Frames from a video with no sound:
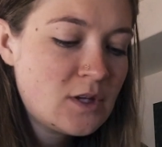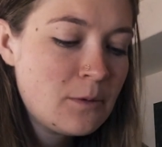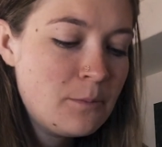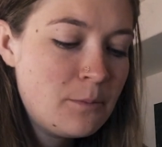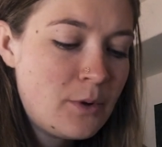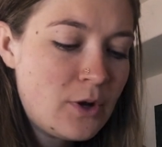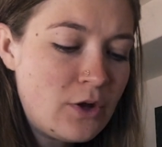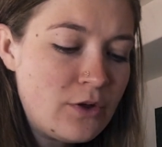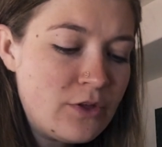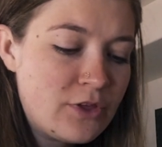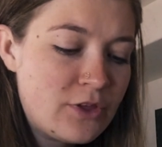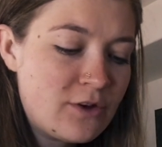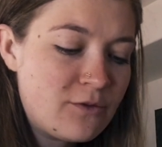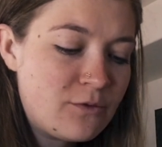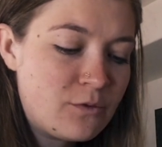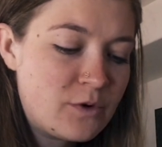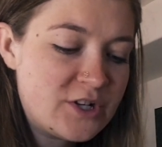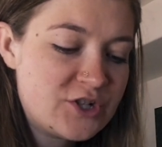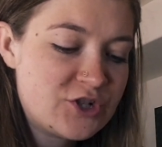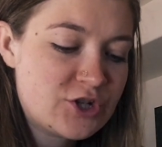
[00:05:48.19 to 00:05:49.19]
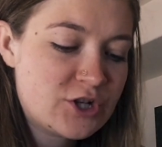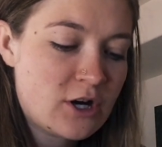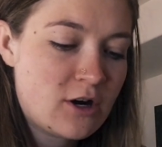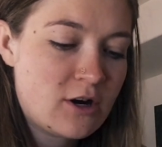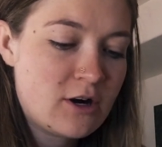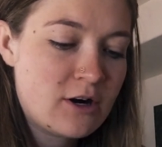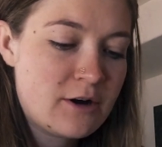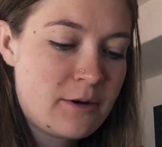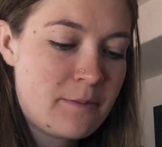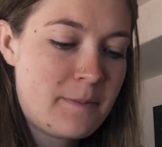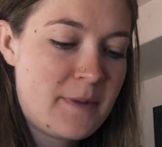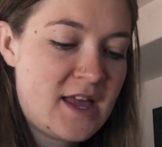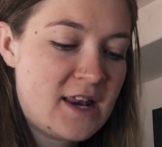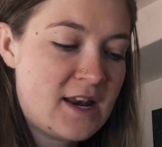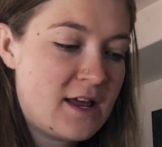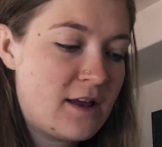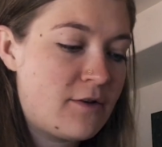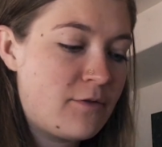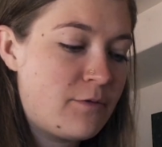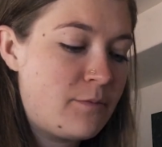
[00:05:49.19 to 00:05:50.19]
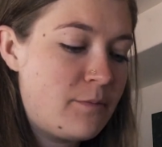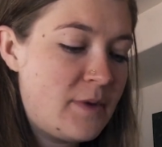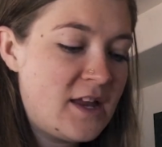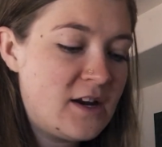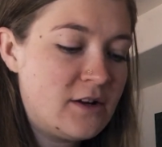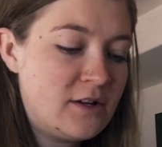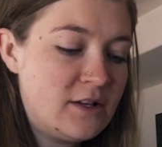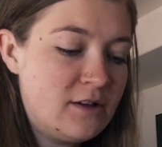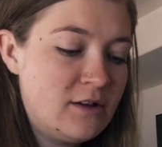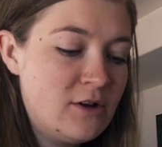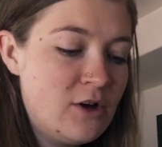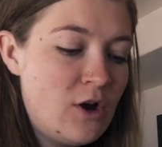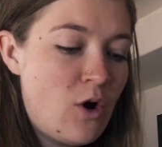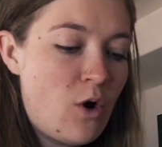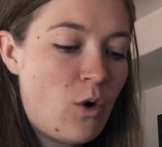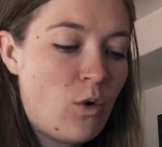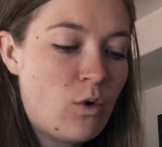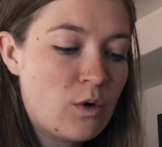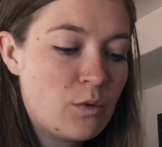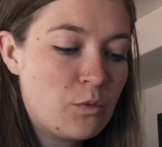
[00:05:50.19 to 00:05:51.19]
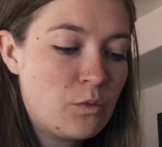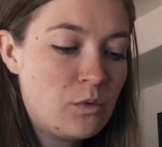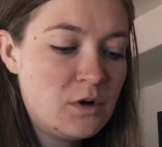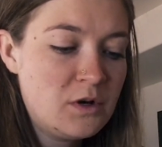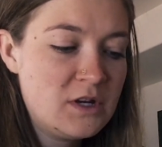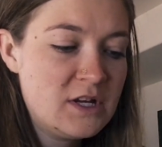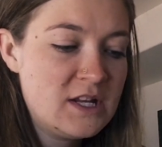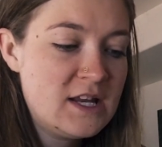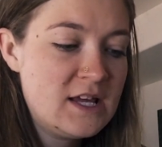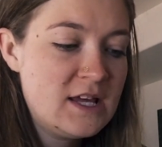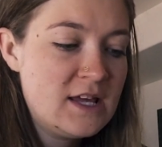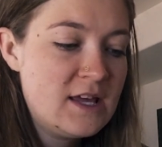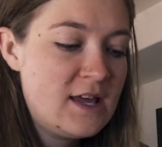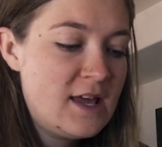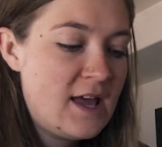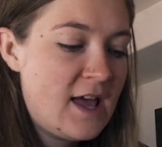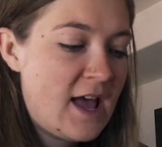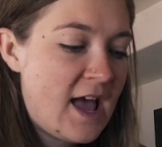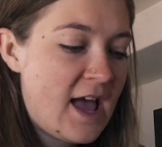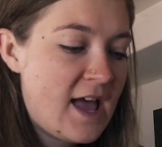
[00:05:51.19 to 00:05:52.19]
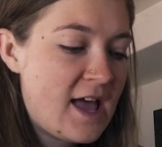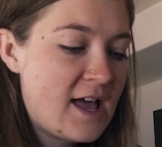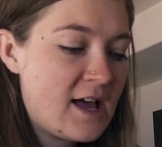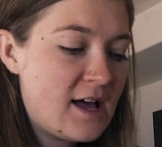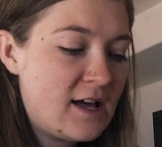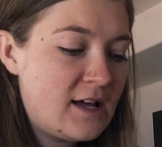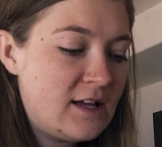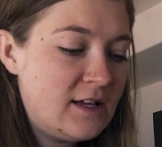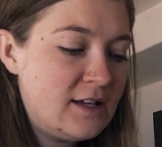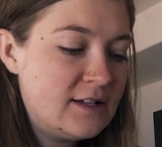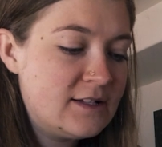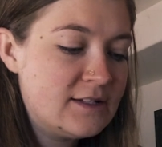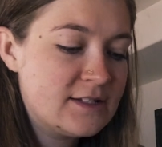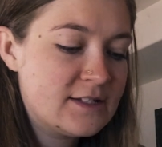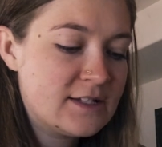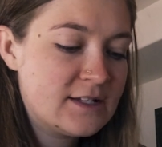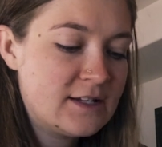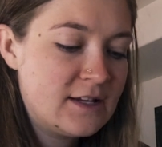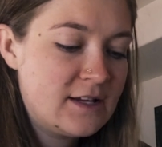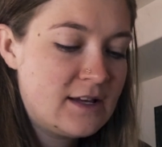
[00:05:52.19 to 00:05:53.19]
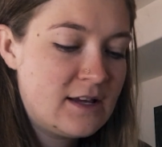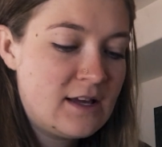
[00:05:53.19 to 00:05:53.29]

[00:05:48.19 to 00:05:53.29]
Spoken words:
both of which are made out of metal or wood, and